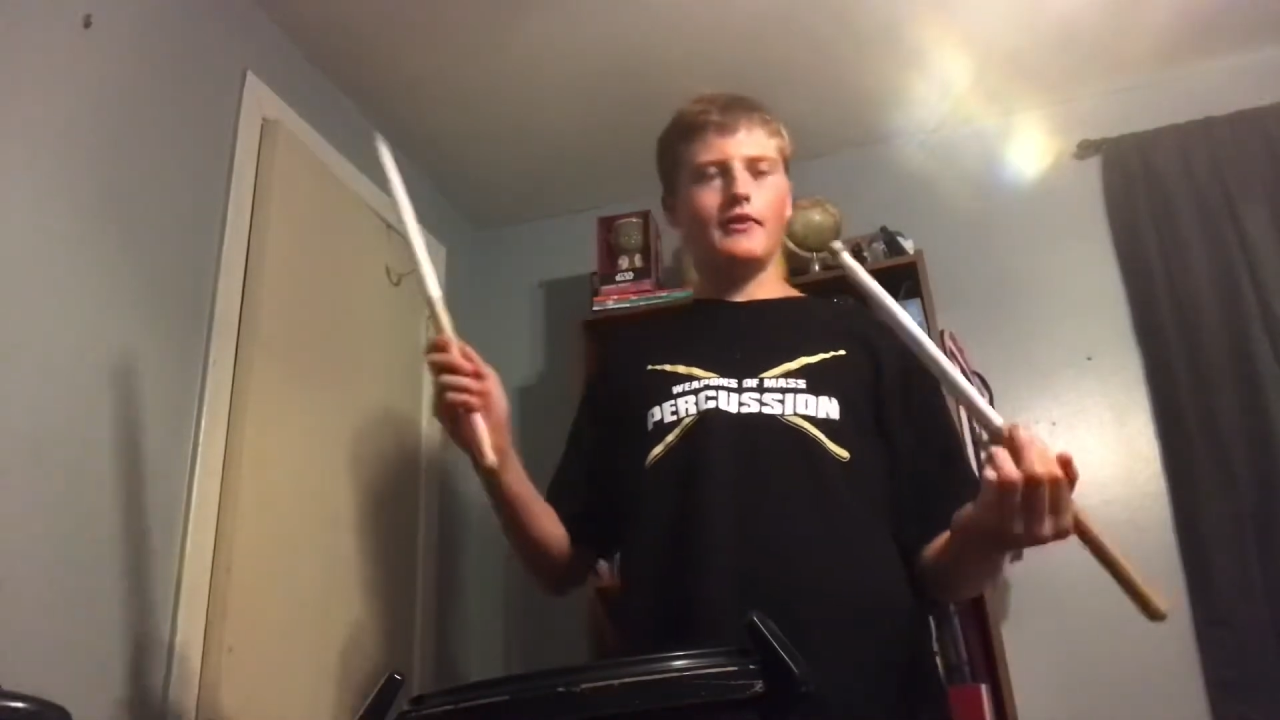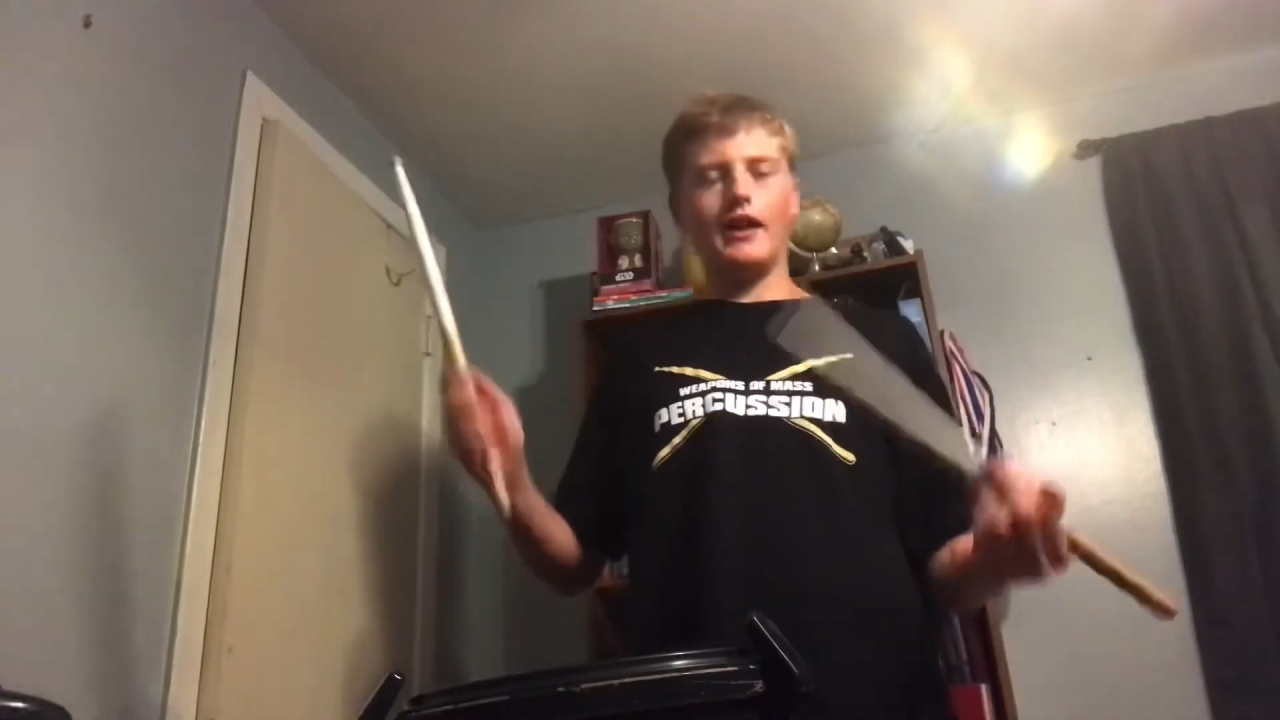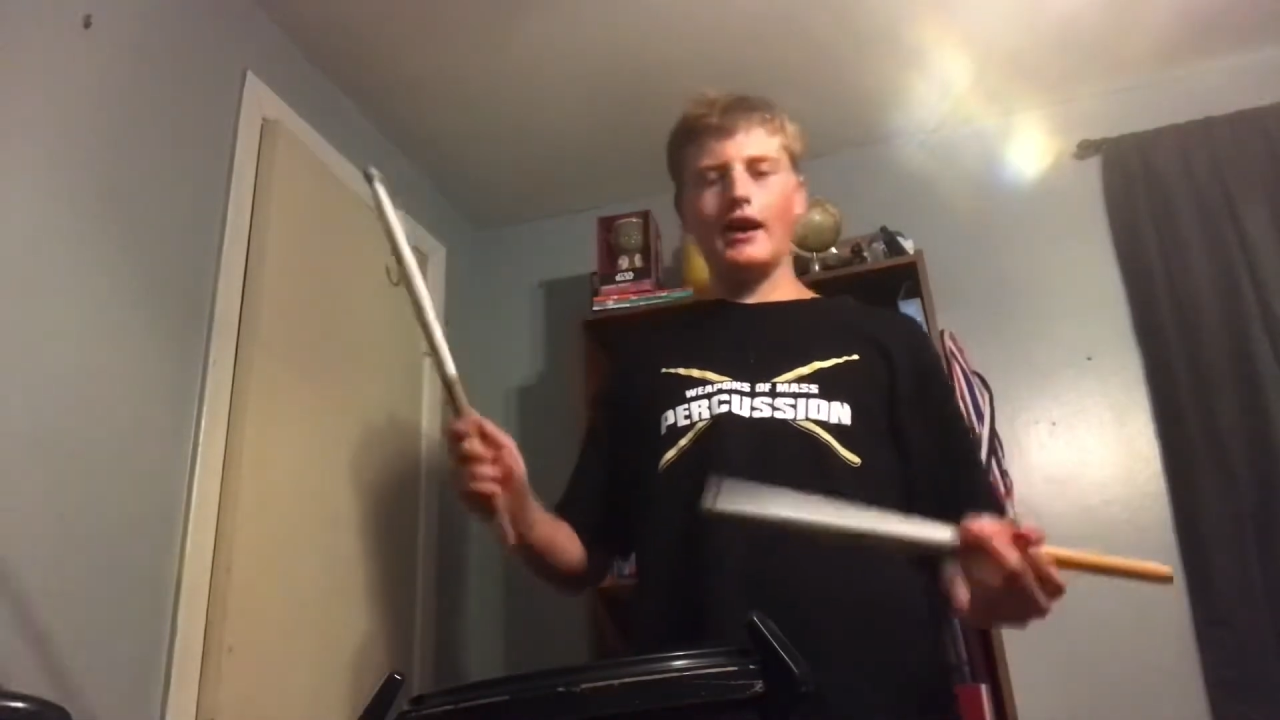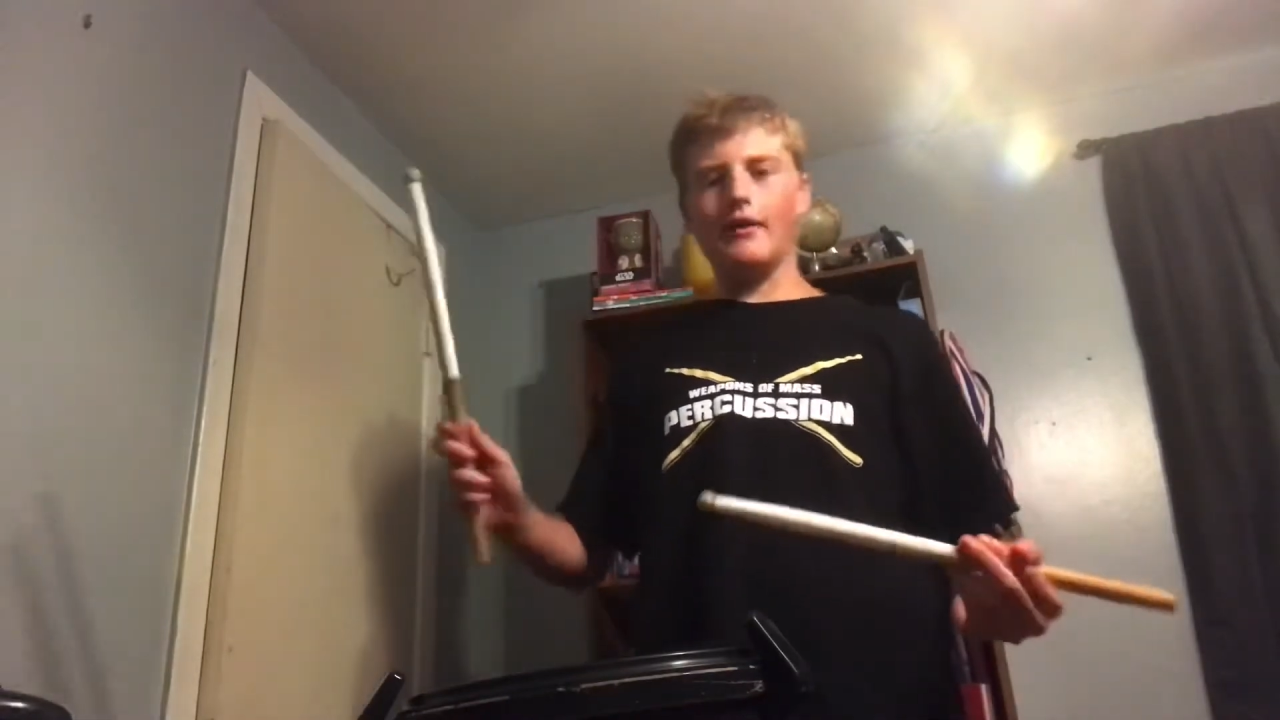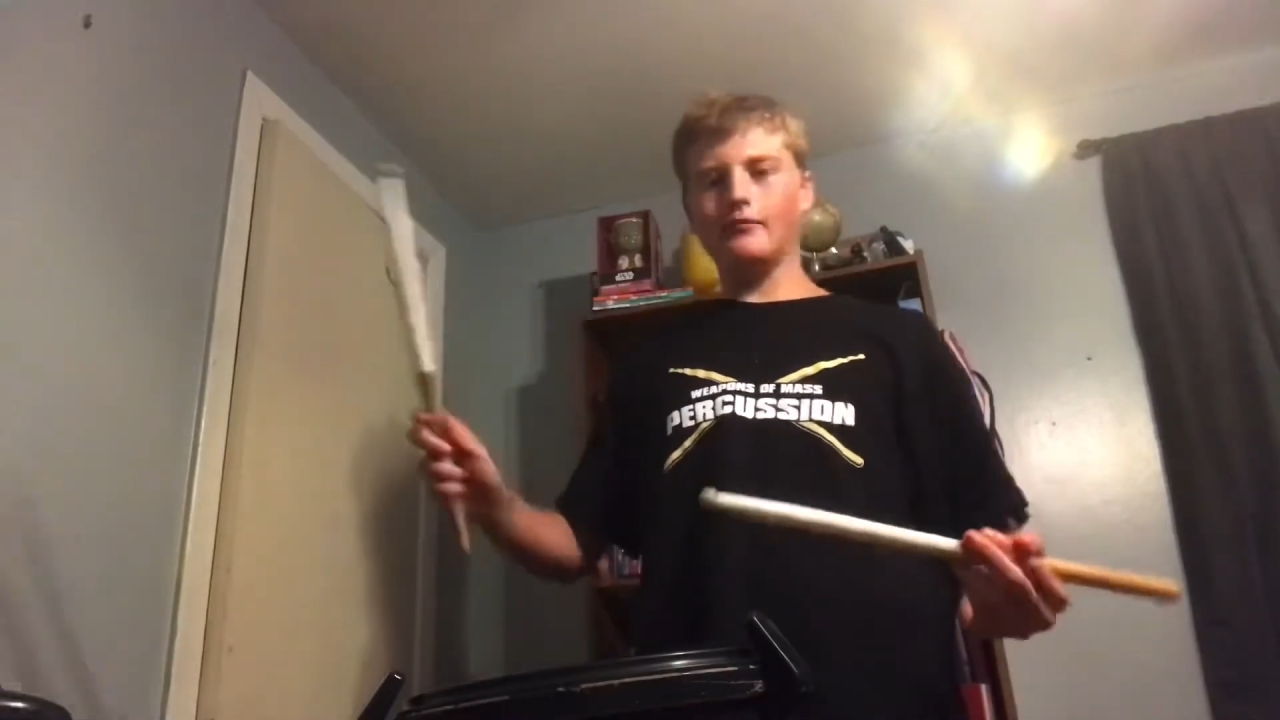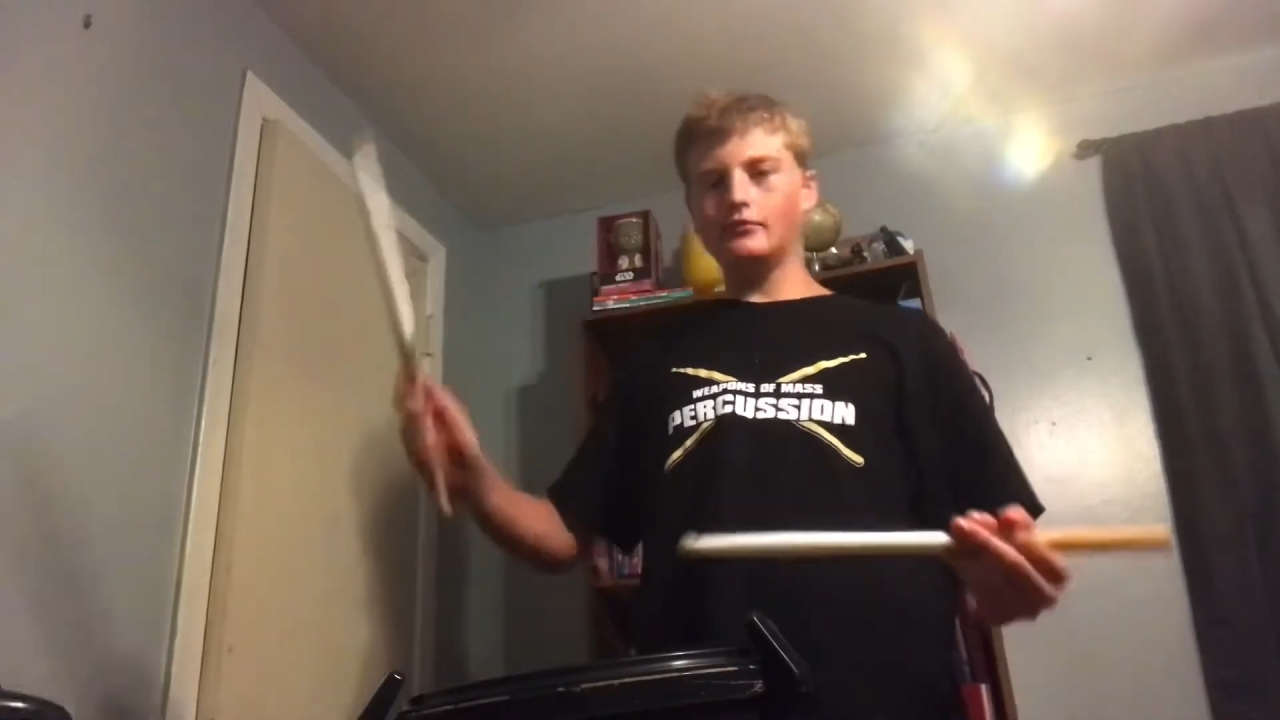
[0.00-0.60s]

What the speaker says: tap,